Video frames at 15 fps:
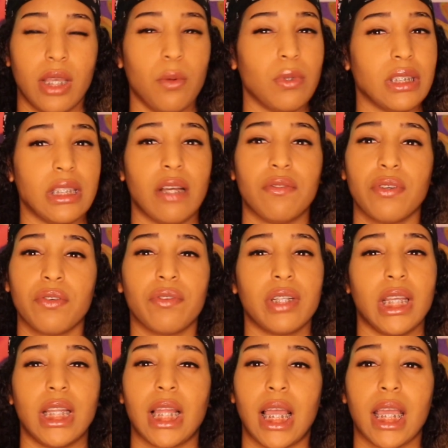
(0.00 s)
He was never
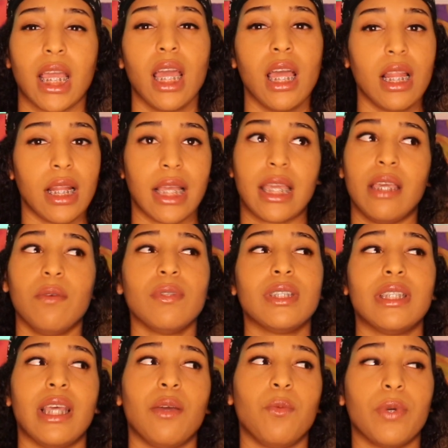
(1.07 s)
really like he would
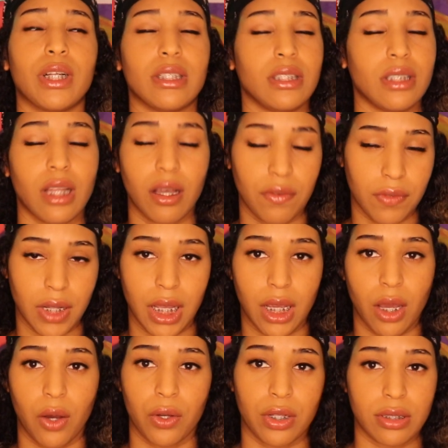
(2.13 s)
say weird stuff like,
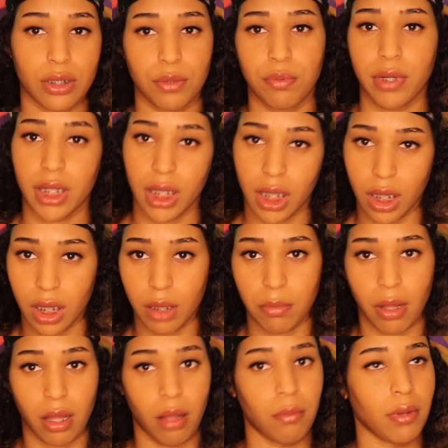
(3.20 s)
oh, you're so pretty,
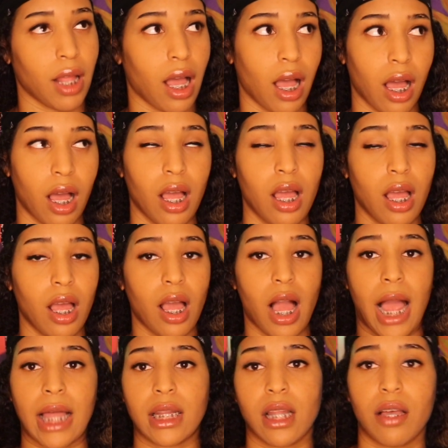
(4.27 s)
blah blah blah,
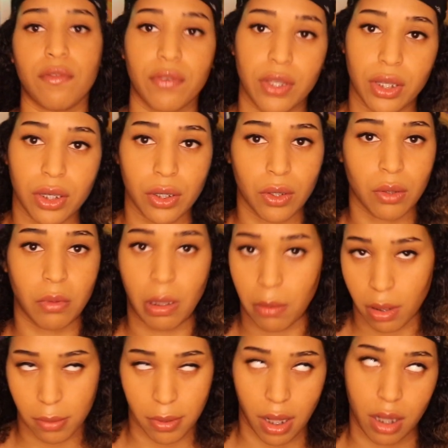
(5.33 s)
I love you, blah
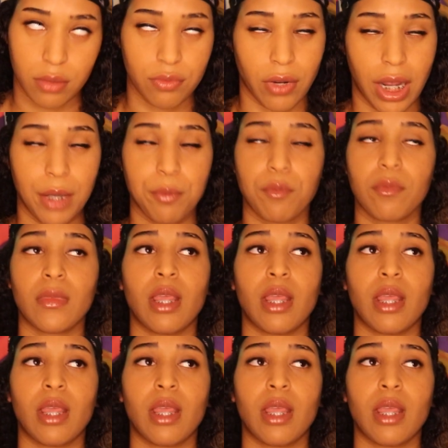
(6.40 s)
blah blah, right?